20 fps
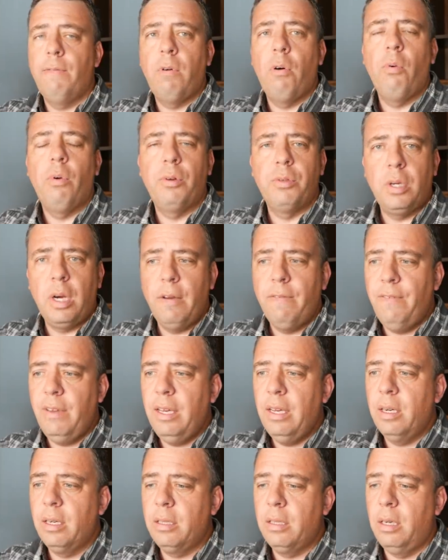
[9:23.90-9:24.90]
four-wheel drive
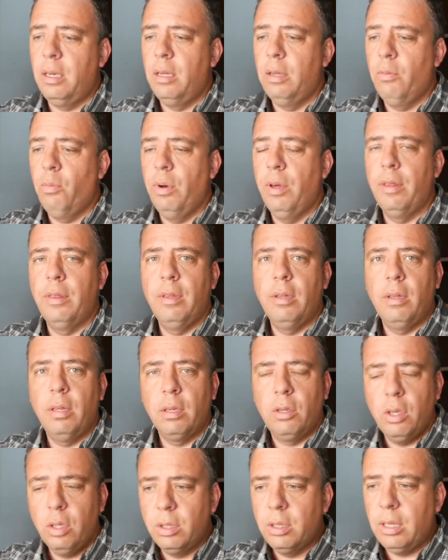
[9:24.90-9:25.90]
vehicle with
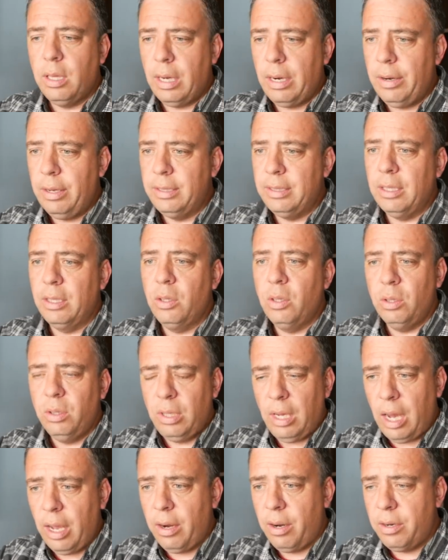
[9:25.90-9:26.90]
good clearance and good
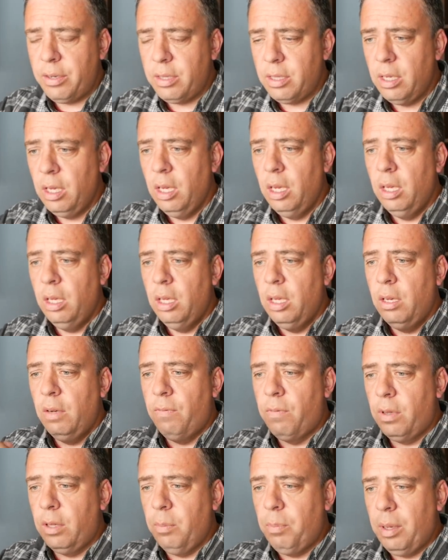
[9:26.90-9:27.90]
tires
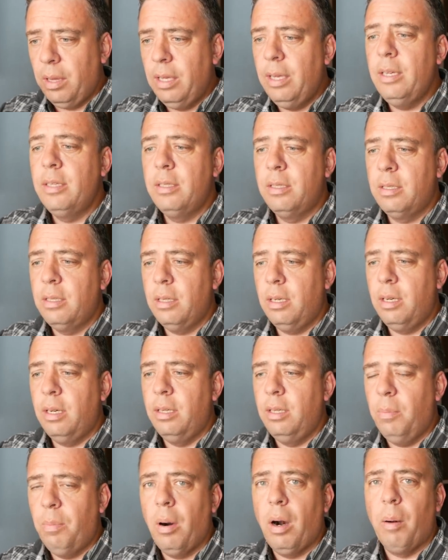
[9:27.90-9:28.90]
for the police
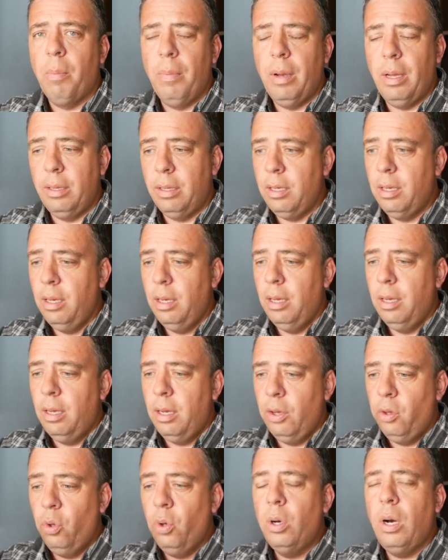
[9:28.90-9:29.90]
uh, department,
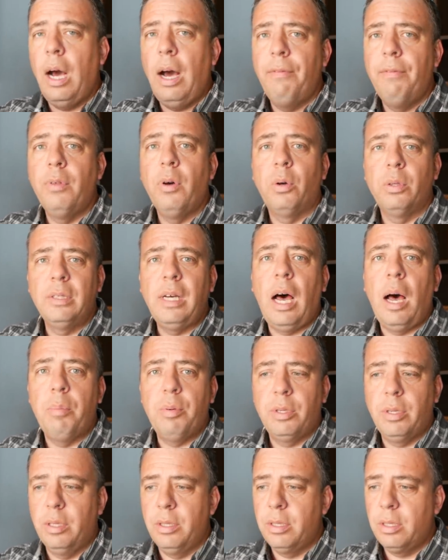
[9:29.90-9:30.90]
you have those
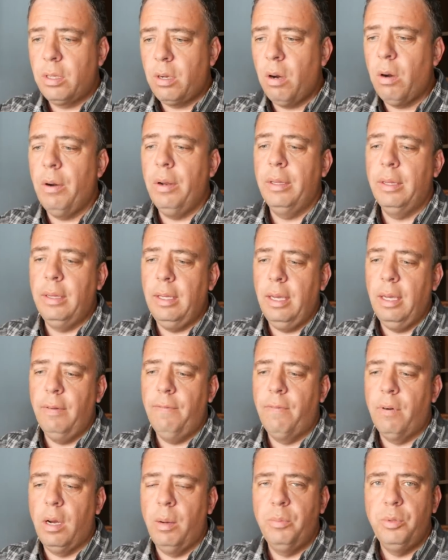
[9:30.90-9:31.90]
options currently
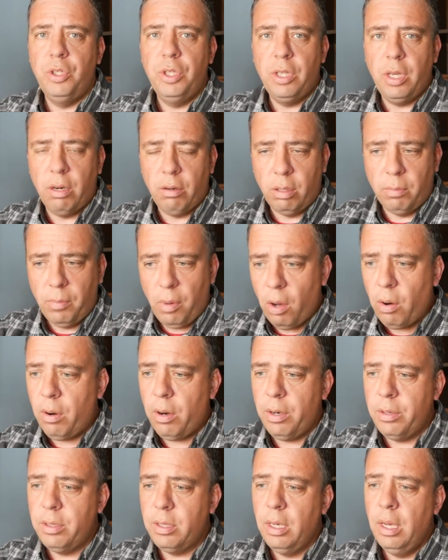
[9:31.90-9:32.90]
from General
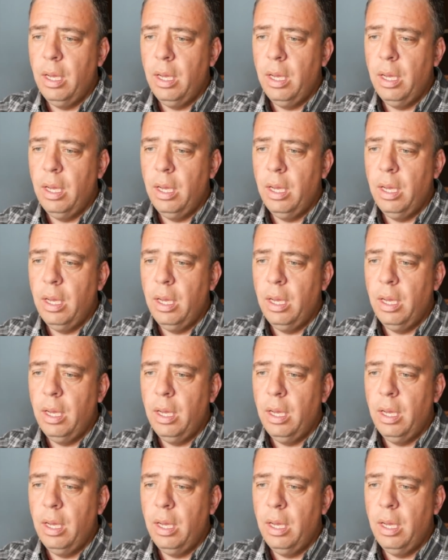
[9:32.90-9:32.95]
Motors,